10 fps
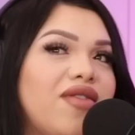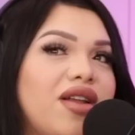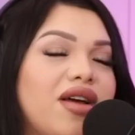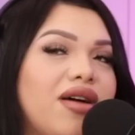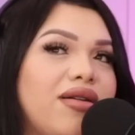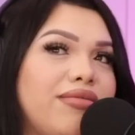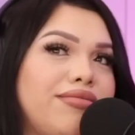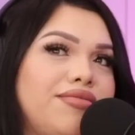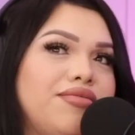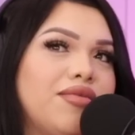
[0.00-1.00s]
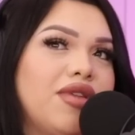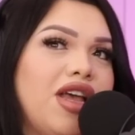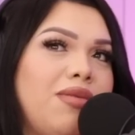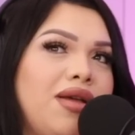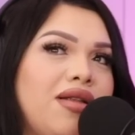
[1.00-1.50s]
even
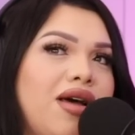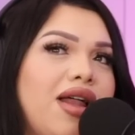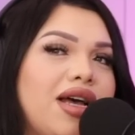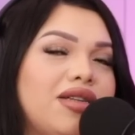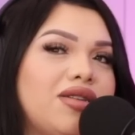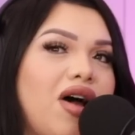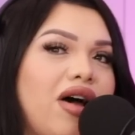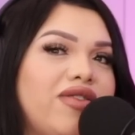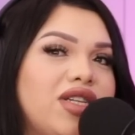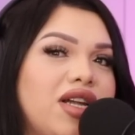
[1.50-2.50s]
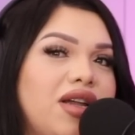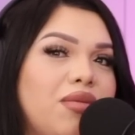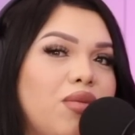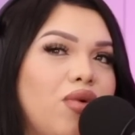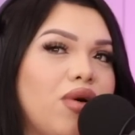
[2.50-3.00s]
I mean not as often
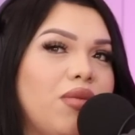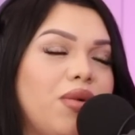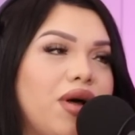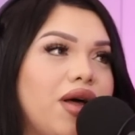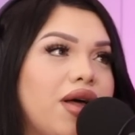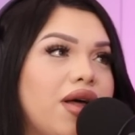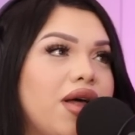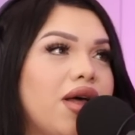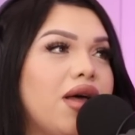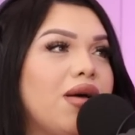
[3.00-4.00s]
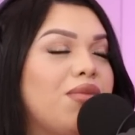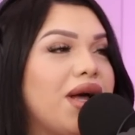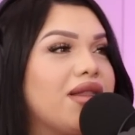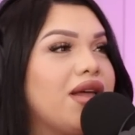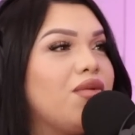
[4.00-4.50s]
anymore, but
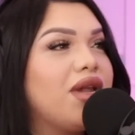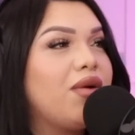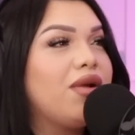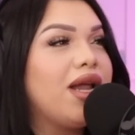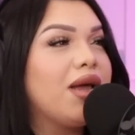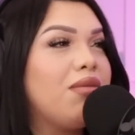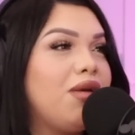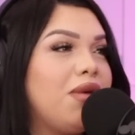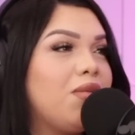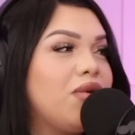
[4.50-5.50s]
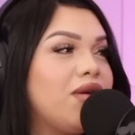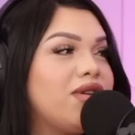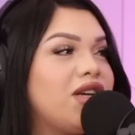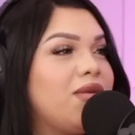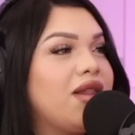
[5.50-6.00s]
back then when I would like meet people, they
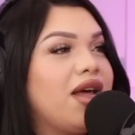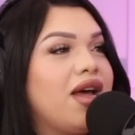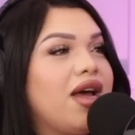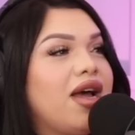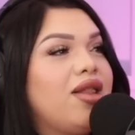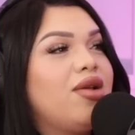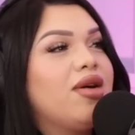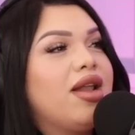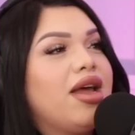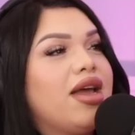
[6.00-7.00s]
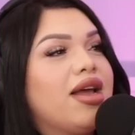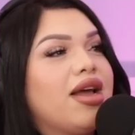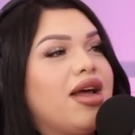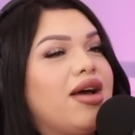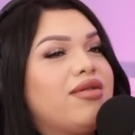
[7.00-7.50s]
would tell me that I look
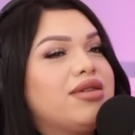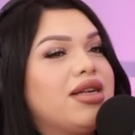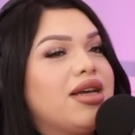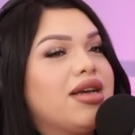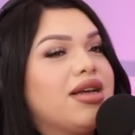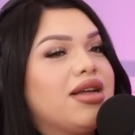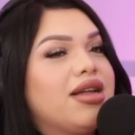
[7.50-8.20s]
like I was like